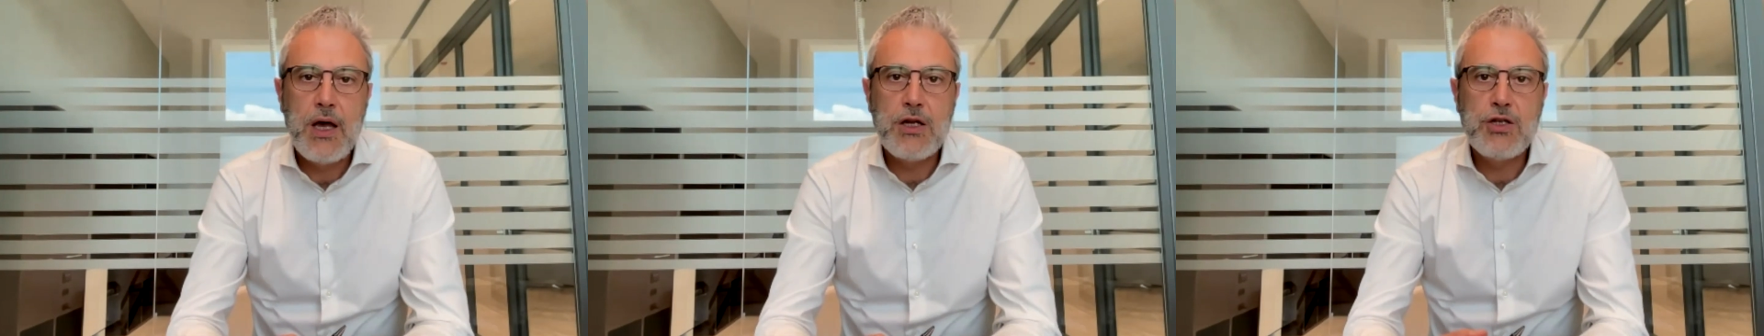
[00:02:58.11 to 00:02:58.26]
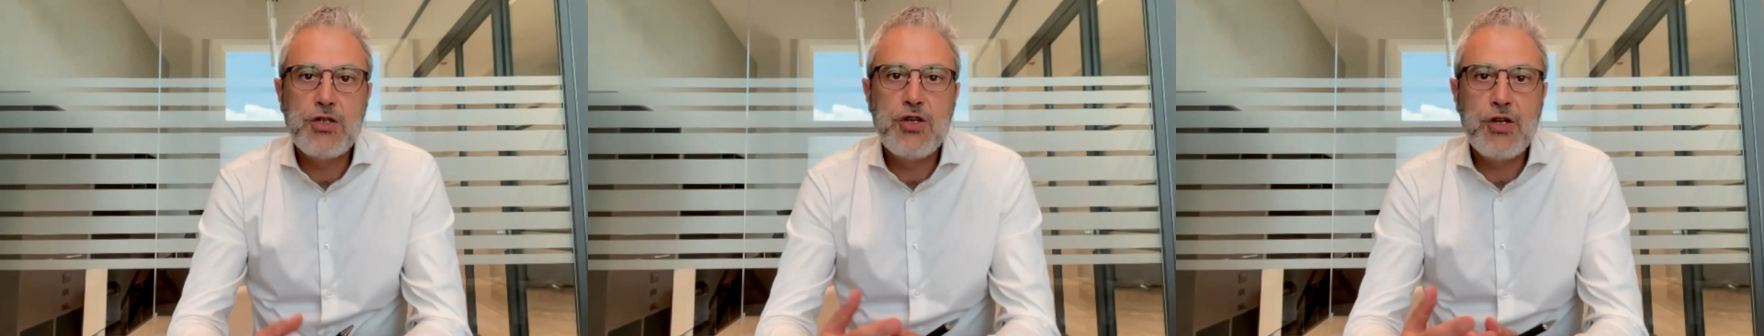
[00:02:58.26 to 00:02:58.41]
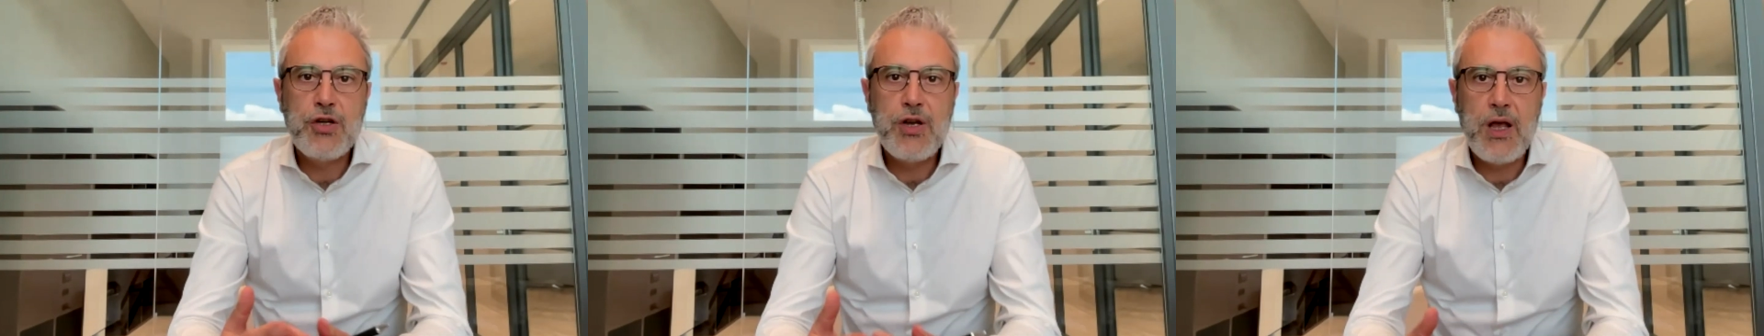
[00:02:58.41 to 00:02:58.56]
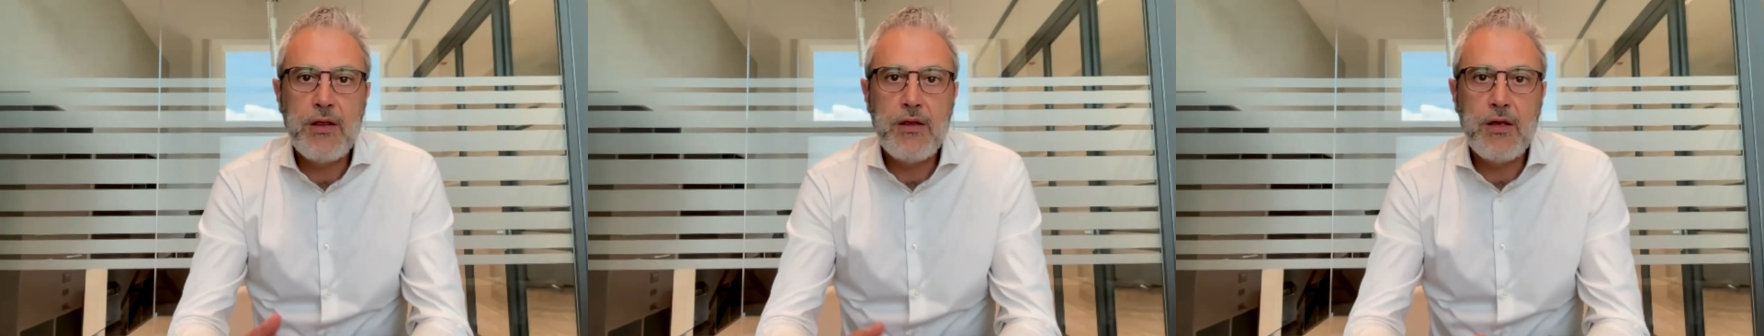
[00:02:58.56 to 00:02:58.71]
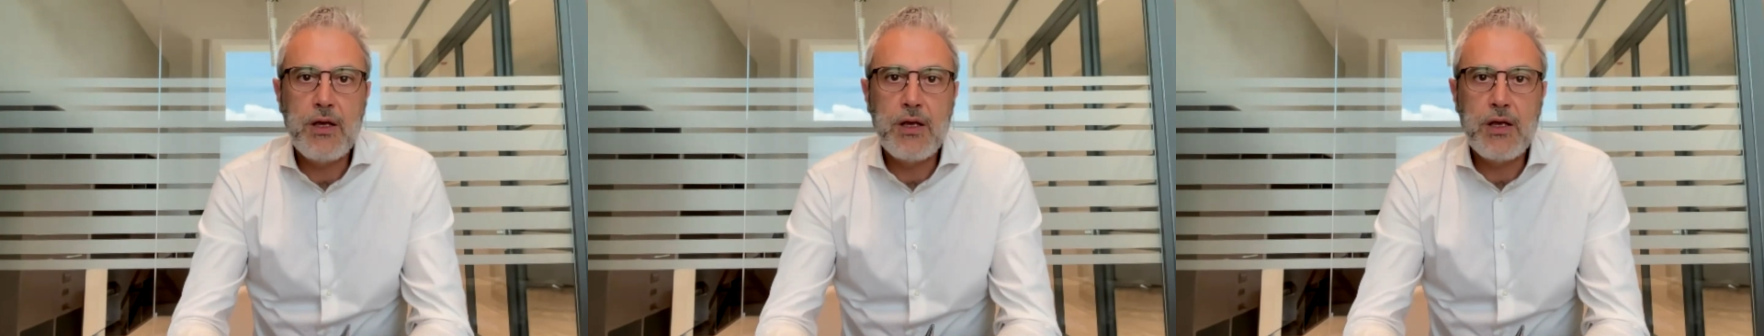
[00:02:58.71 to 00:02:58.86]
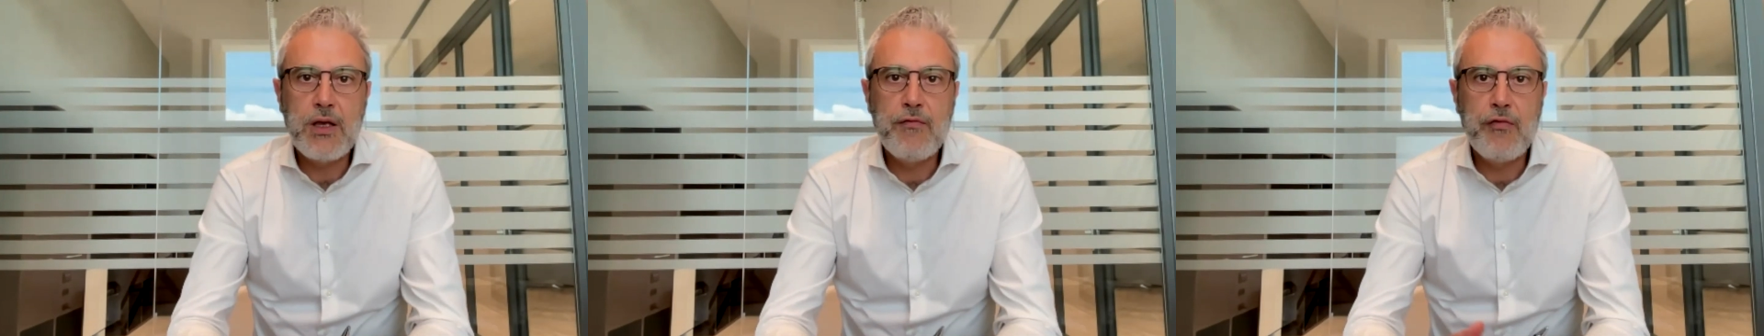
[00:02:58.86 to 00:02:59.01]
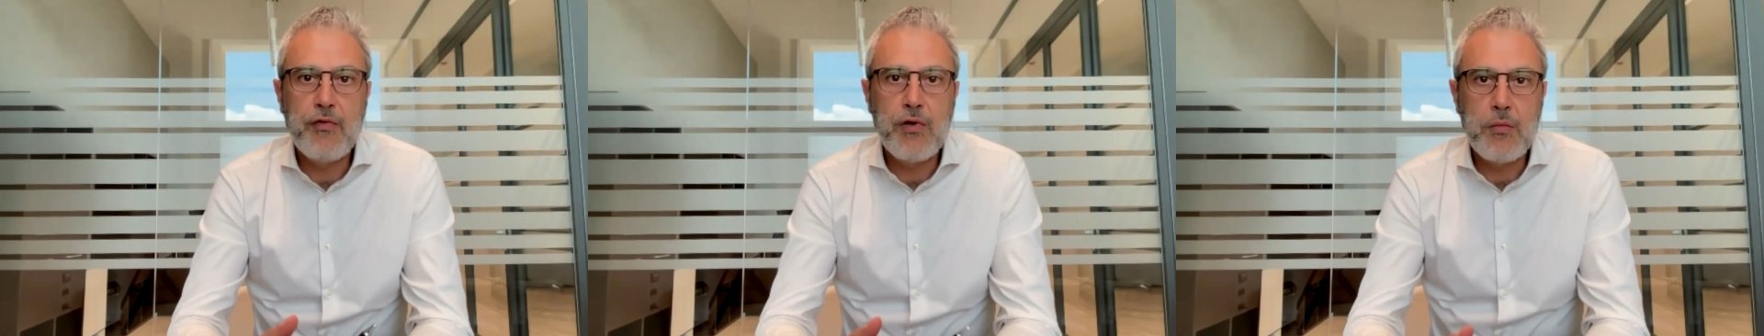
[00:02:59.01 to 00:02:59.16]
genetic
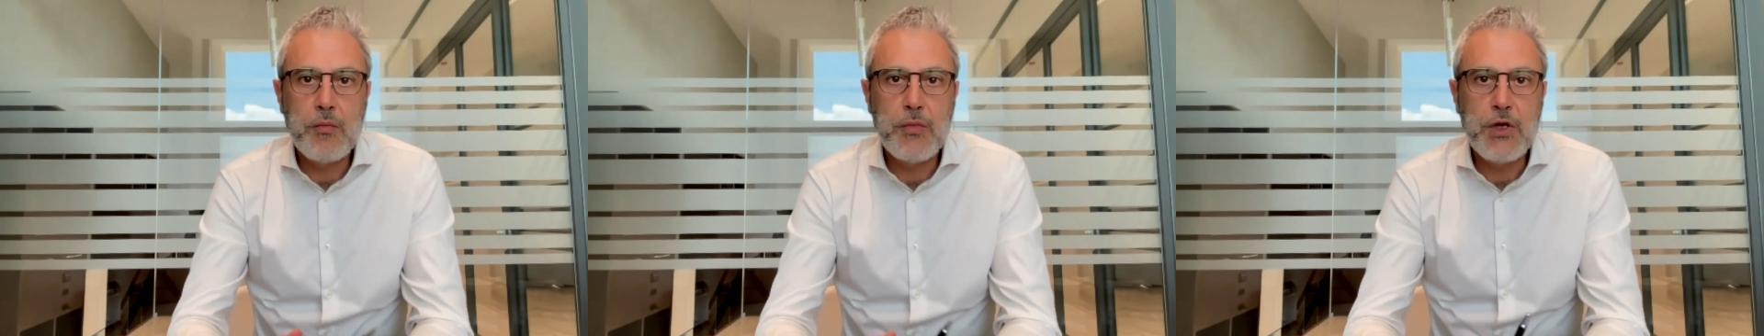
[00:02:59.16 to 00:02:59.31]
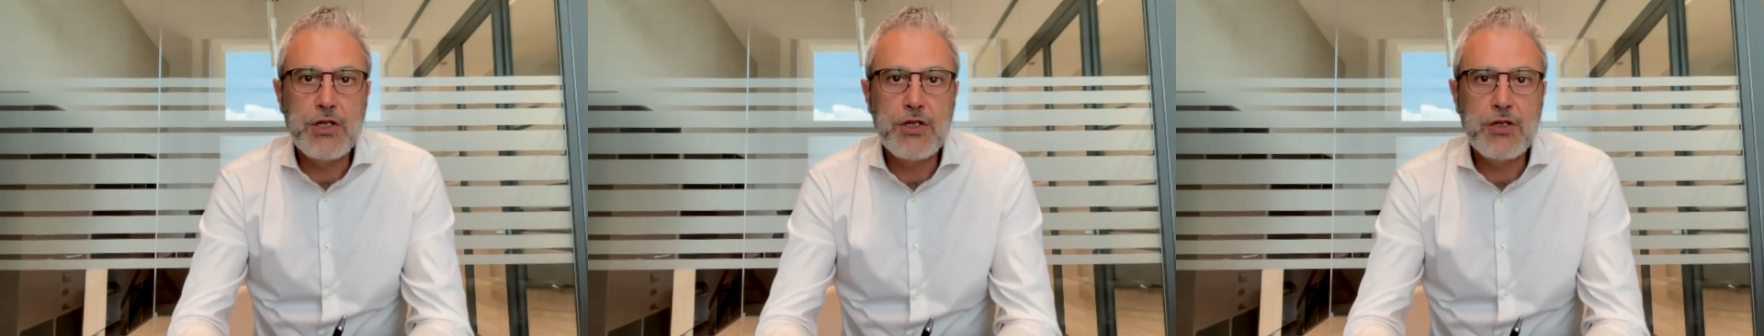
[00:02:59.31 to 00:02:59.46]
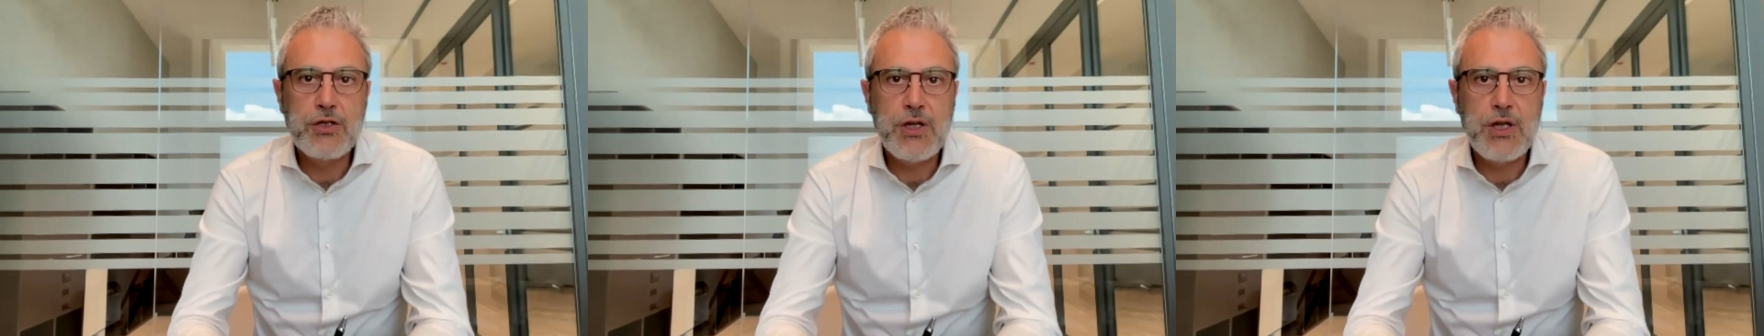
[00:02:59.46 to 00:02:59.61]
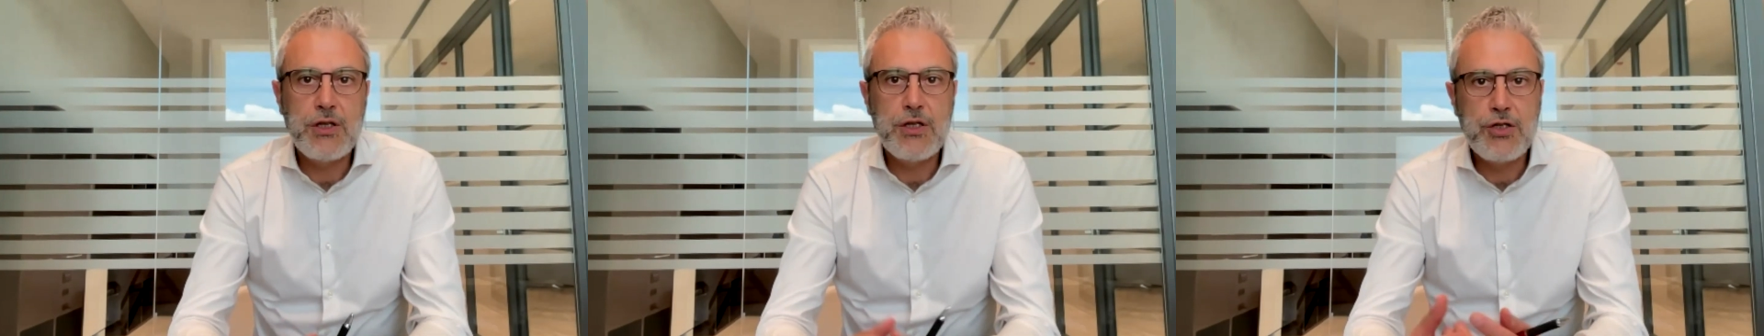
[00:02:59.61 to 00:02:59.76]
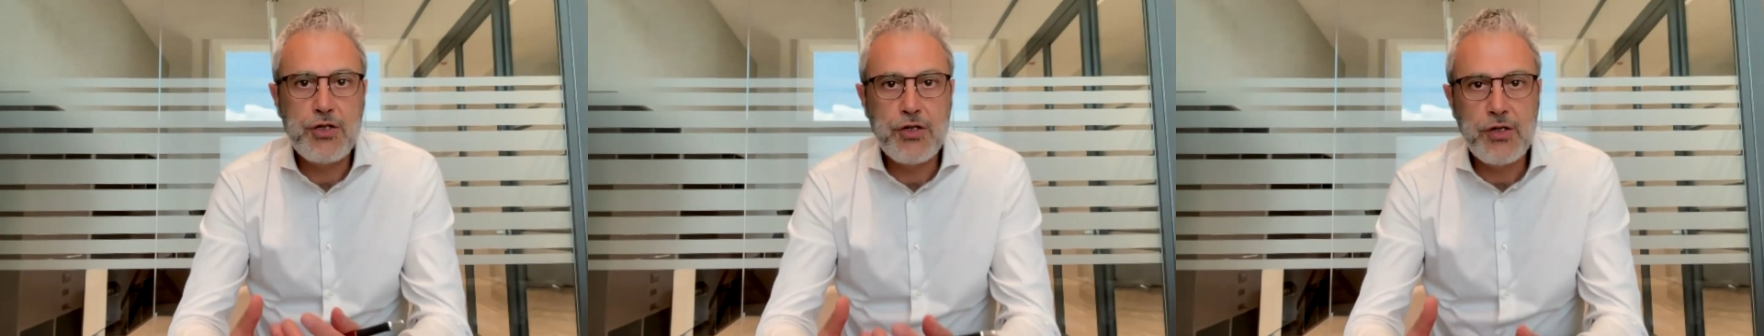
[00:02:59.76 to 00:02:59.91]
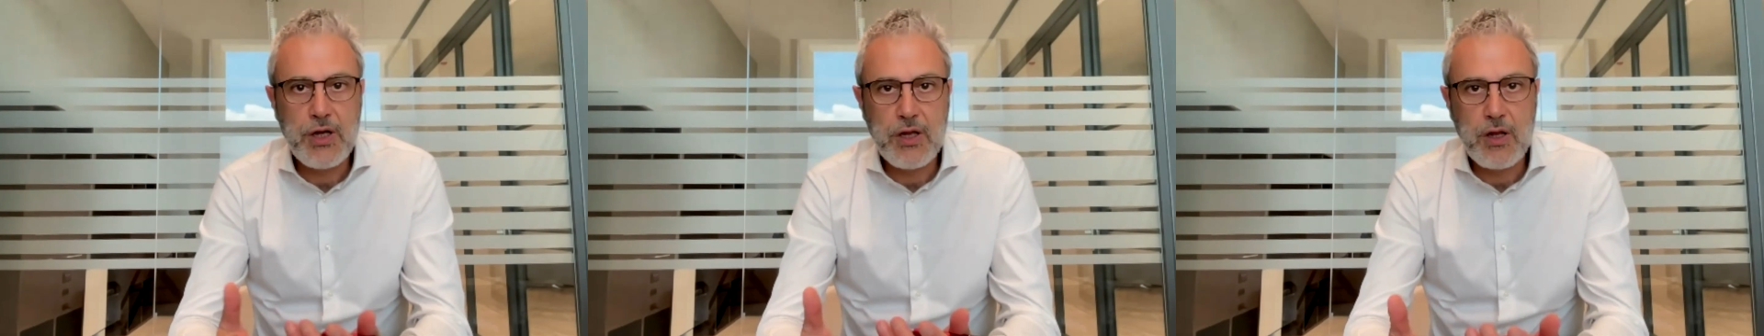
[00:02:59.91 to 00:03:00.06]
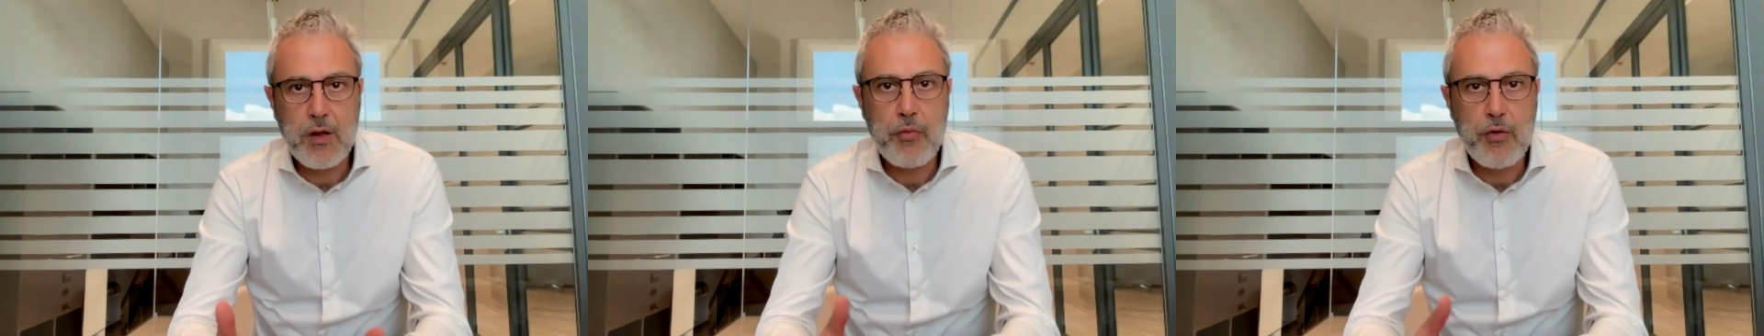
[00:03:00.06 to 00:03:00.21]
information and the
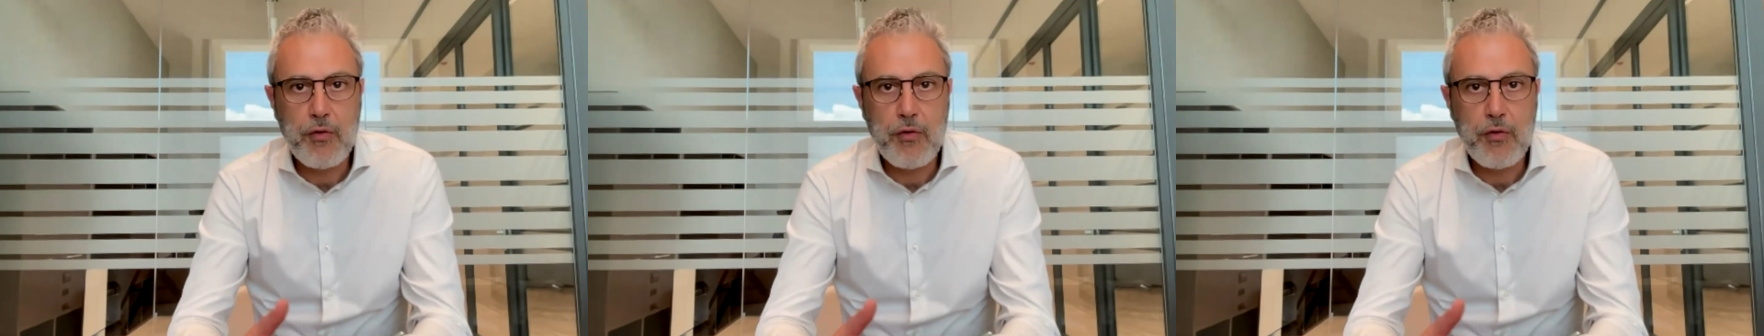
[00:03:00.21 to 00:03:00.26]
genetic